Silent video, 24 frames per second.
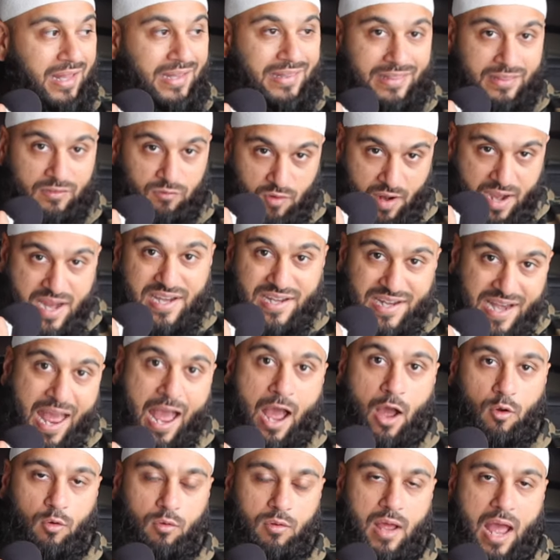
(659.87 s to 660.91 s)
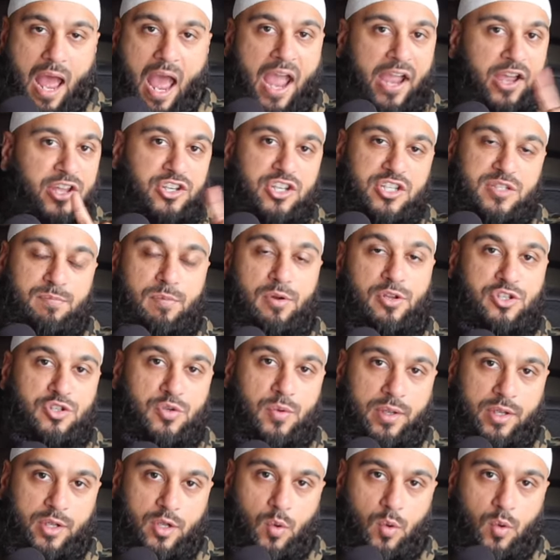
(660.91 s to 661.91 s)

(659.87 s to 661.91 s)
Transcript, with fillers: Right now, I could just put you in